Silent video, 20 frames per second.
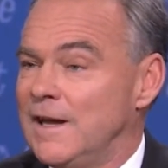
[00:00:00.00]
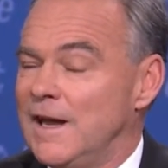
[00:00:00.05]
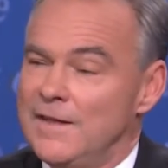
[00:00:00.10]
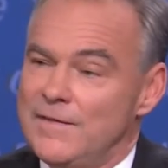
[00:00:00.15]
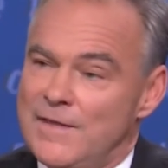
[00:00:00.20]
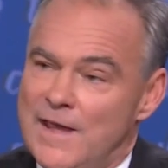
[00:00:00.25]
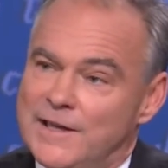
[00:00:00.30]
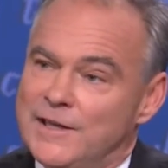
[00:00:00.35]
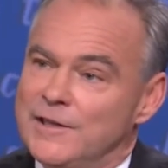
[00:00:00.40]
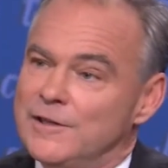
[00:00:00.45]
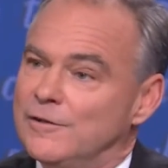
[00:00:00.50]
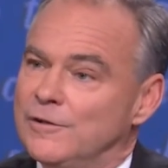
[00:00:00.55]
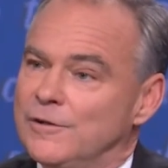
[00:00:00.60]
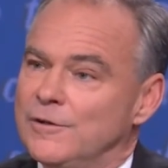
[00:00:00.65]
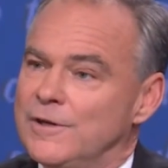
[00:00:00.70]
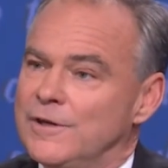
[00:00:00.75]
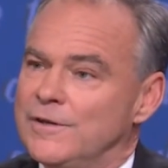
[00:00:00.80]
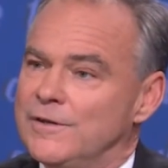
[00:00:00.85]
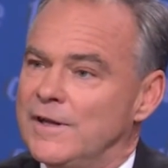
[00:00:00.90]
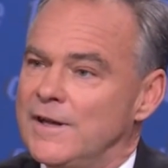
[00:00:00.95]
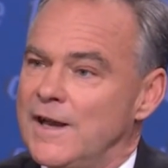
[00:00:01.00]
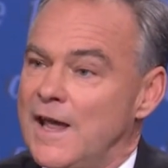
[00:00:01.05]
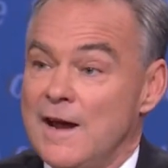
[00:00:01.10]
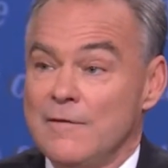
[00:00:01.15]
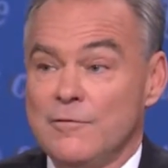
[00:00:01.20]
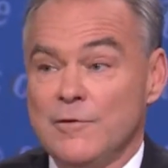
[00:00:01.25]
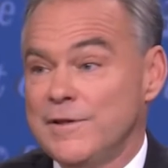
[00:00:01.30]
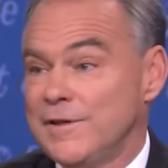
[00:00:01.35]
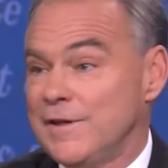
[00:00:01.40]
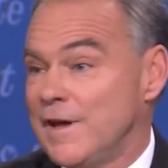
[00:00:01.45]
and they concluded that
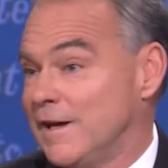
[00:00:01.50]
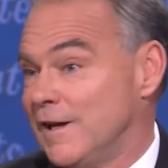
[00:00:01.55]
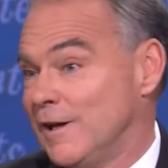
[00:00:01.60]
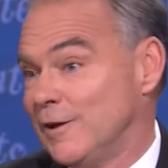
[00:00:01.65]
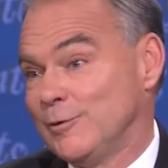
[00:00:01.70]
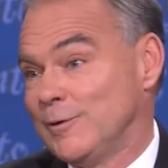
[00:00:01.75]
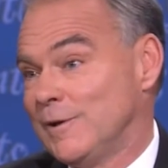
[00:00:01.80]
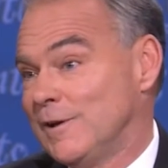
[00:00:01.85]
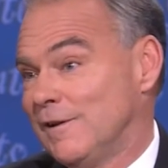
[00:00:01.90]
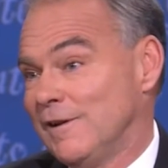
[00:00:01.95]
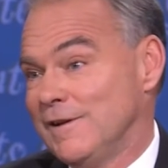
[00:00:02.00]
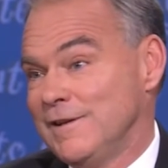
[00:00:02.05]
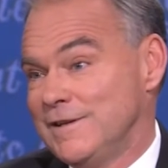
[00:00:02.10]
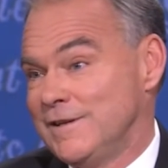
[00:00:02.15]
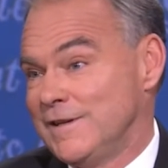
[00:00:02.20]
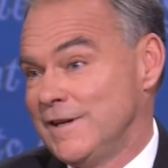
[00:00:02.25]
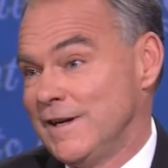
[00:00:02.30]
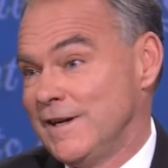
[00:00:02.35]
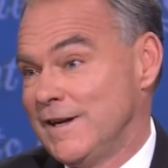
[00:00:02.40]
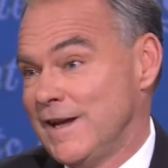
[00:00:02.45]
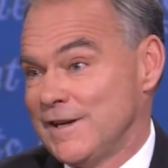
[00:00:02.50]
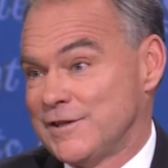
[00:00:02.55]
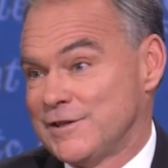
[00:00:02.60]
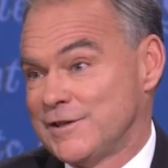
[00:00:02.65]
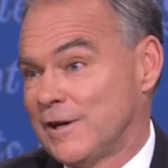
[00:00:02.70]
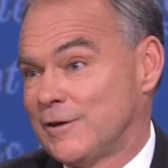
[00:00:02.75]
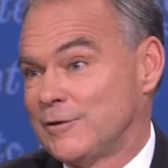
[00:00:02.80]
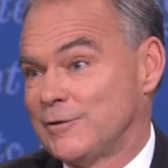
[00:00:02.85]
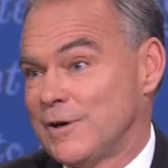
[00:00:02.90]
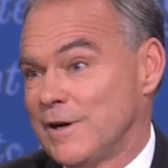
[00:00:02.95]
everything Hillary Clinton did as
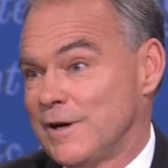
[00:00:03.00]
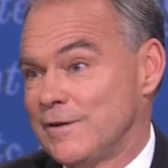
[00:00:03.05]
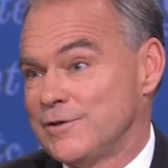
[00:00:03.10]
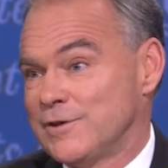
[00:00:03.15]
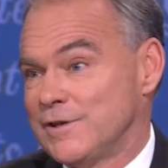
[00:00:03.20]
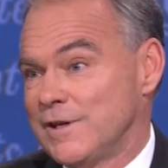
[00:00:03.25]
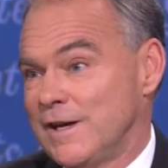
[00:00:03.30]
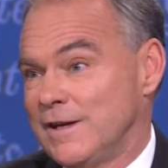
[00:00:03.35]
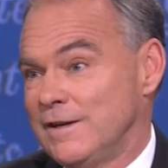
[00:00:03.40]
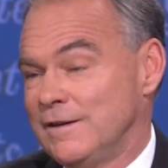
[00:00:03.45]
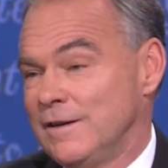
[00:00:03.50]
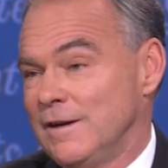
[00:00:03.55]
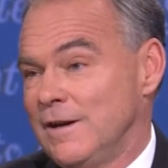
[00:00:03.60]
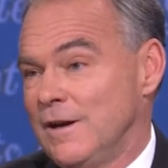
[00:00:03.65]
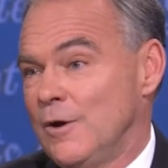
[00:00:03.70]
Secretary of State